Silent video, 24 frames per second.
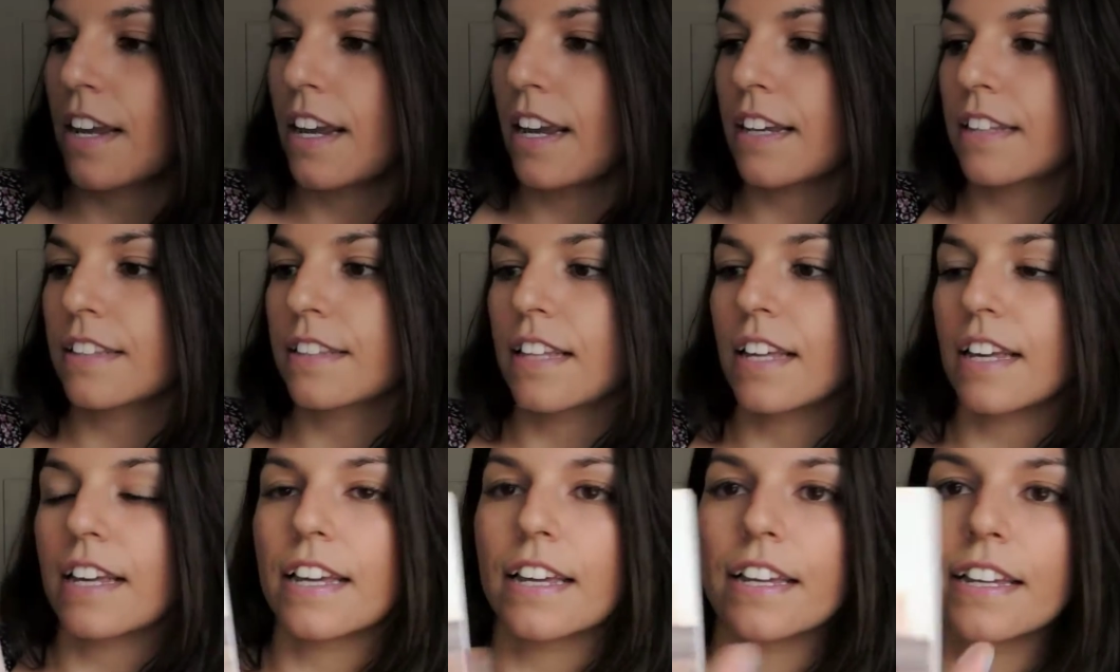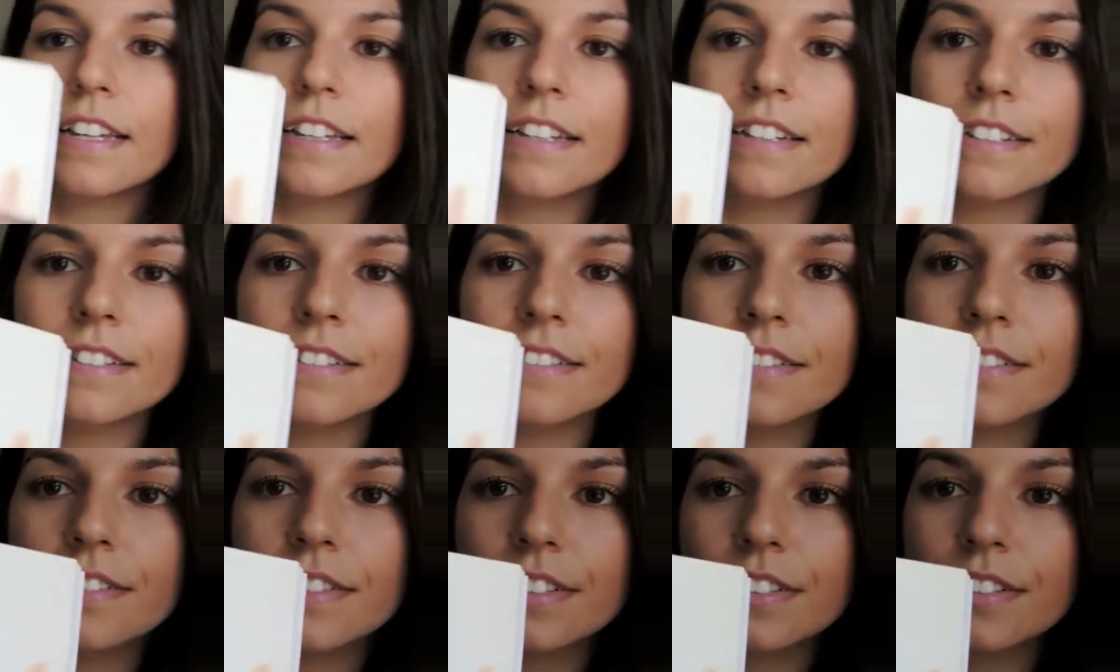and like
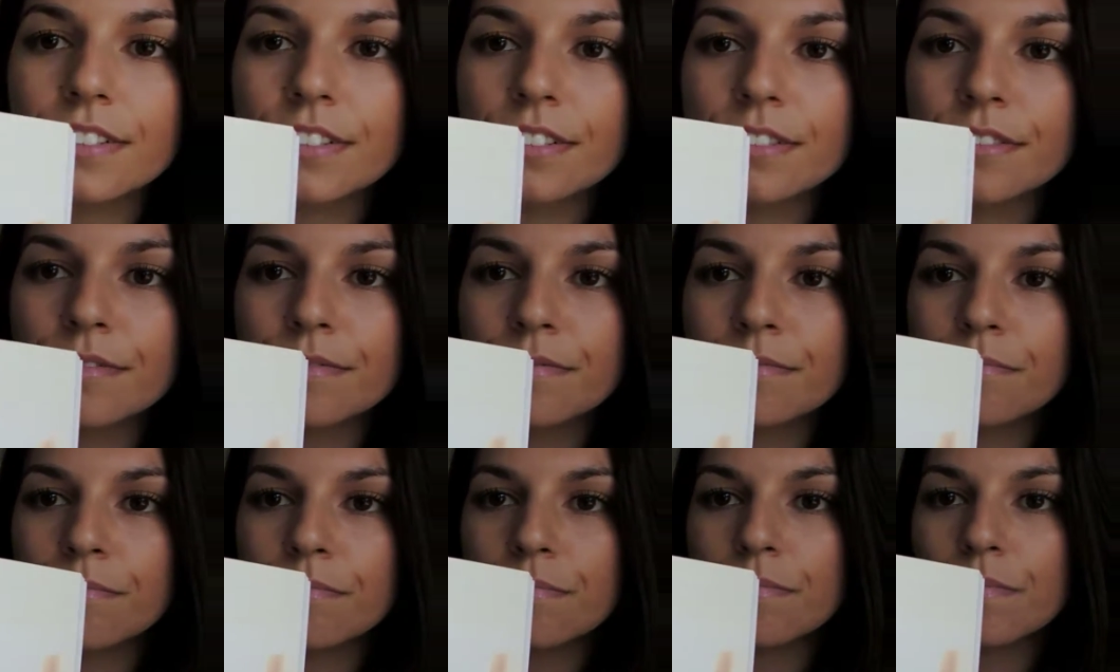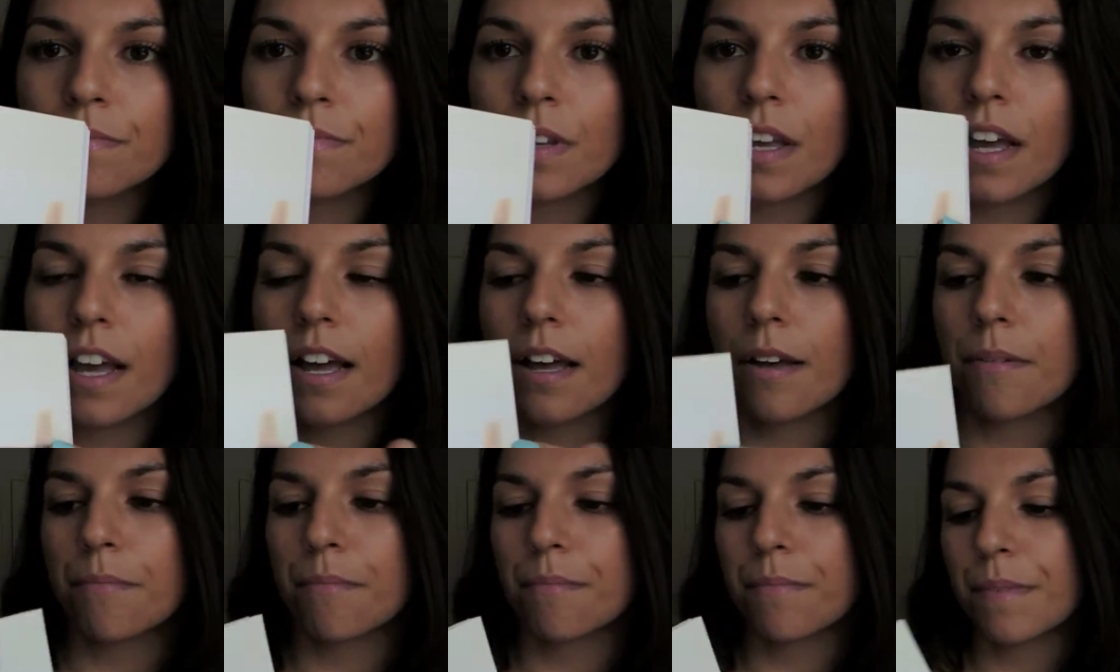little
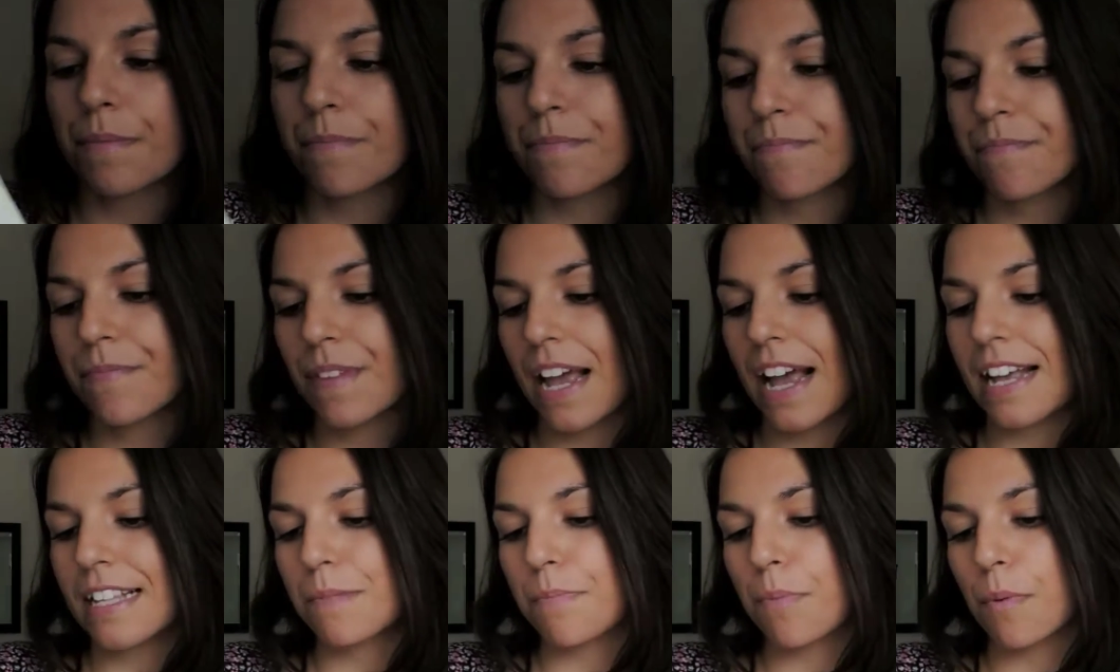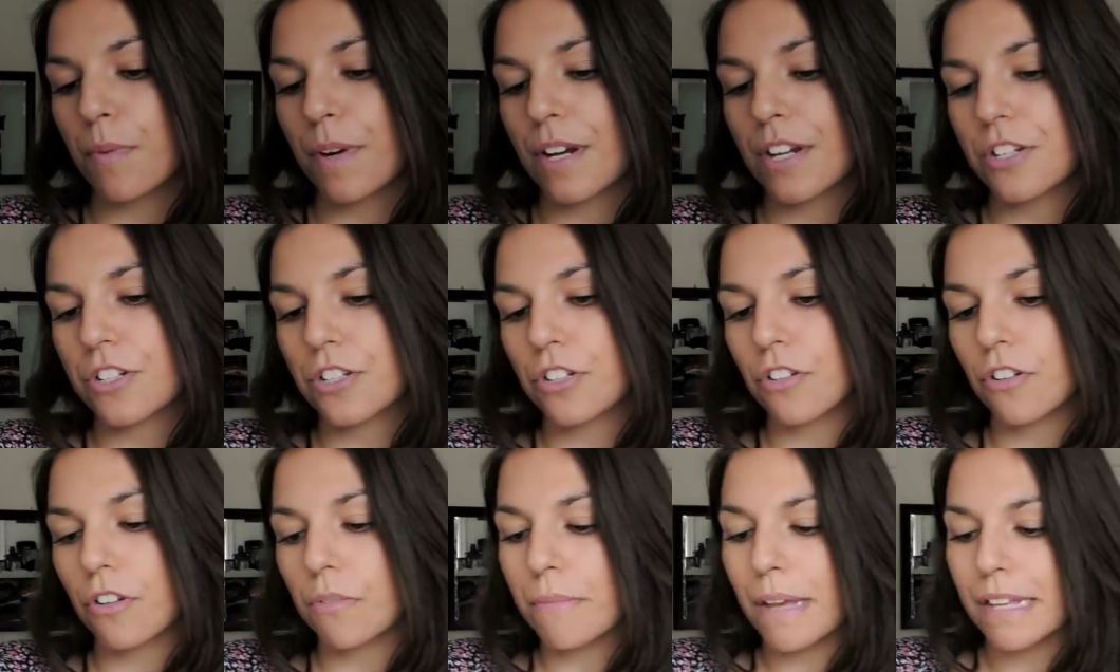
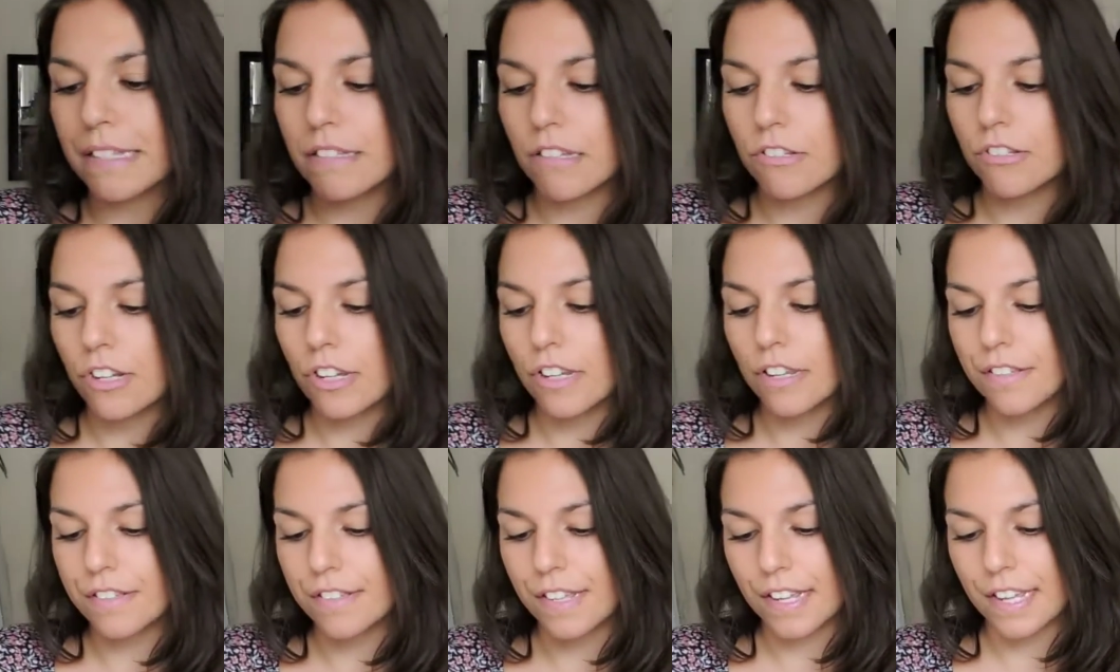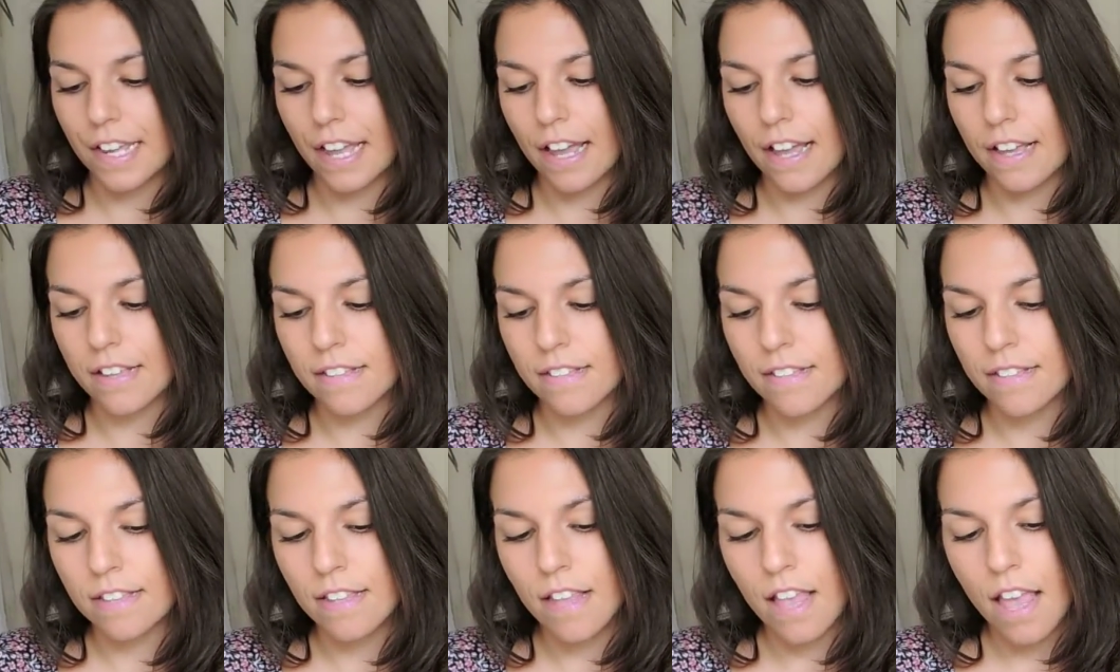aspirational messages, I
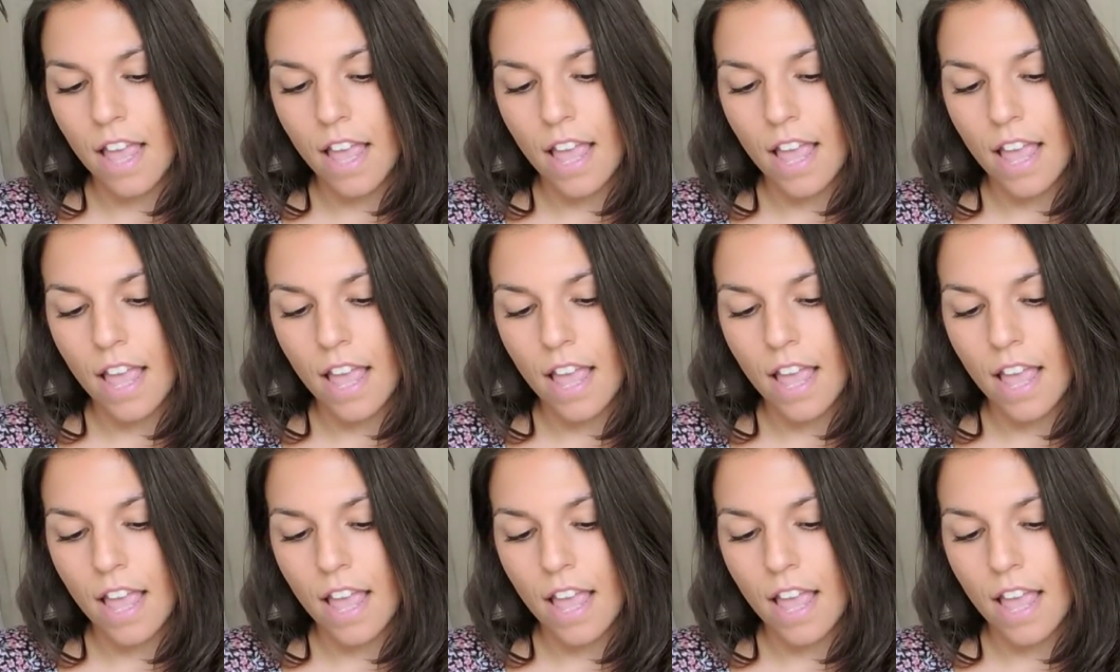guess.